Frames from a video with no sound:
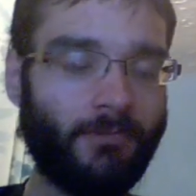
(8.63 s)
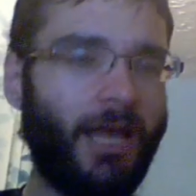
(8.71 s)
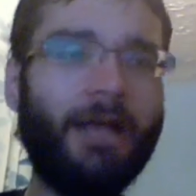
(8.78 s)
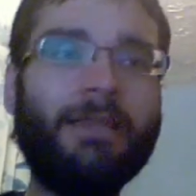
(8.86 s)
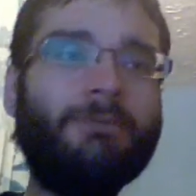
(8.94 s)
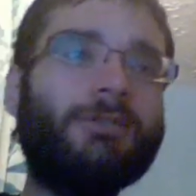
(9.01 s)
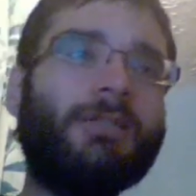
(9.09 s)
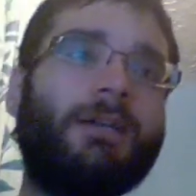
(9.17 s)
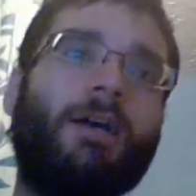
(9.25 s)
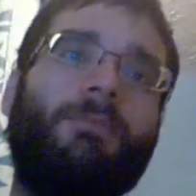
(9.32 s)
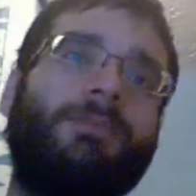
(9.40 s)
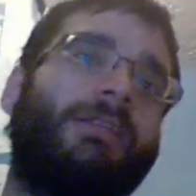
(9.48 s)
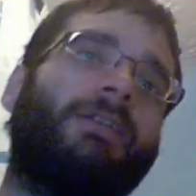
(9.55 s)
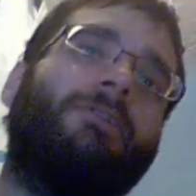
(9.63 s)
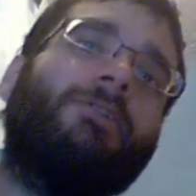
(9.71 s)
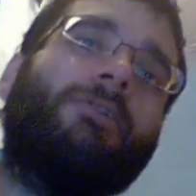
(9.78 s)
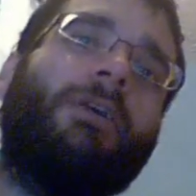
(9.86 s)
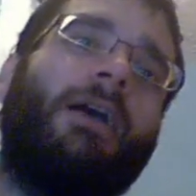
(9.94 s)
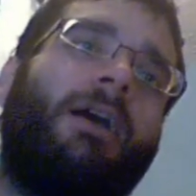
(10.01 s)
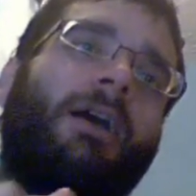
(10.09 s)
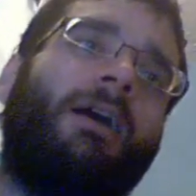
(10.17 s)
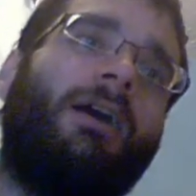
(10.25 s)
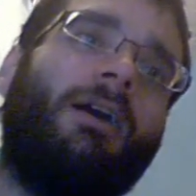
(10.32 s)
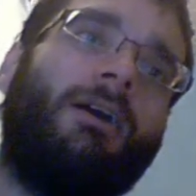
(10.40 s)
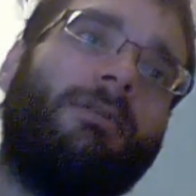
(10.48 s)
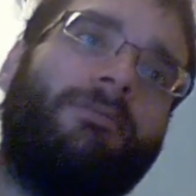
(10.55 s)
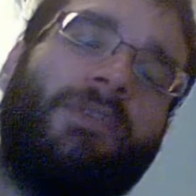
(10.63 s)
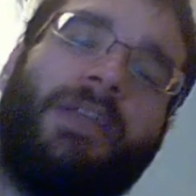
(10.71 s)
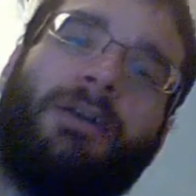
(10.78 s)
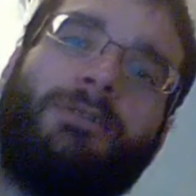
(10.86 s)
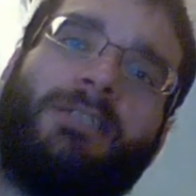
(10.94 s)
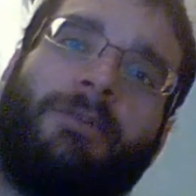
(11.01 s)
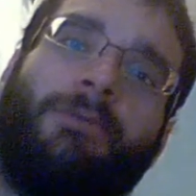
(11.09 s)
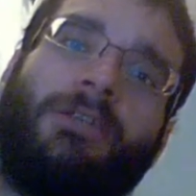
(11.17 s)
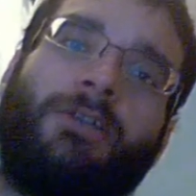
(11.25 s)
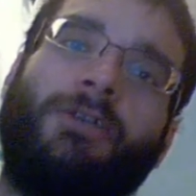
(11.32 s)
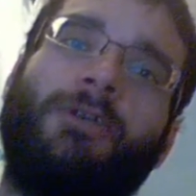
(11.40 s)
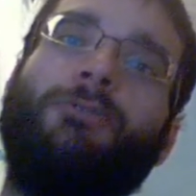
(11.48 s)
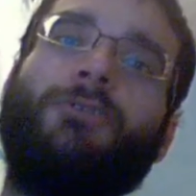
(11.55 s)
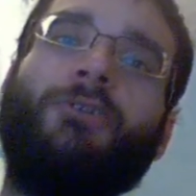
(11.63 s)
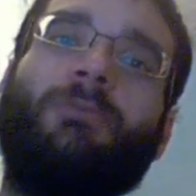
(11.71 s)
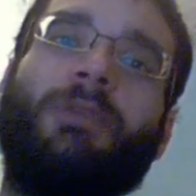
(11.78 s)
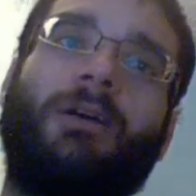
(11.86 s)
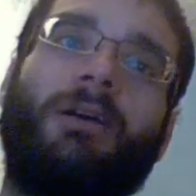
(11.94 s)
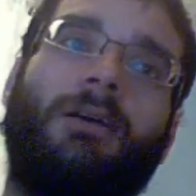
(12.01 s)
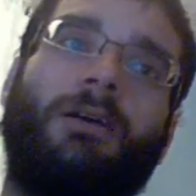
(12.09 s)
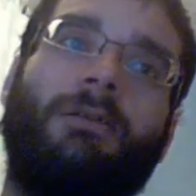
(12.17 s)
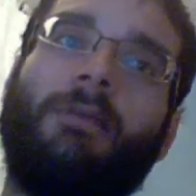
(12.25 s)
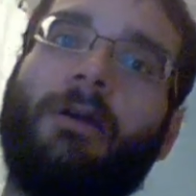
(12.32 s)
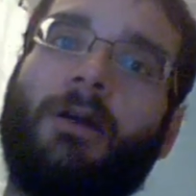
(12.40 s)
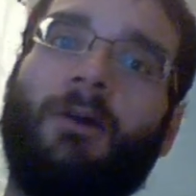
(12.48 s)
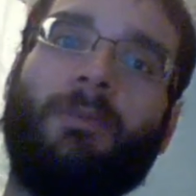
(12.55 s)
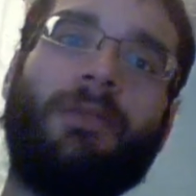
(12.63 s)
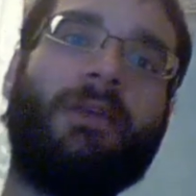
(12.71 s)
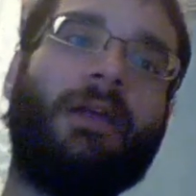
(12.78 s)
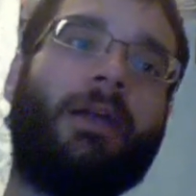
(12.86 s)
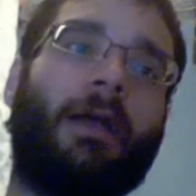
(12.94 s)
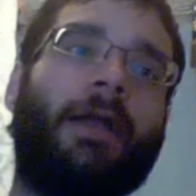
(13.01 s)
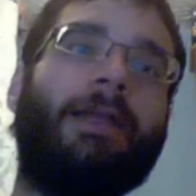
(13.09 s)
And there was a particular video series on YouTube that got me thinking.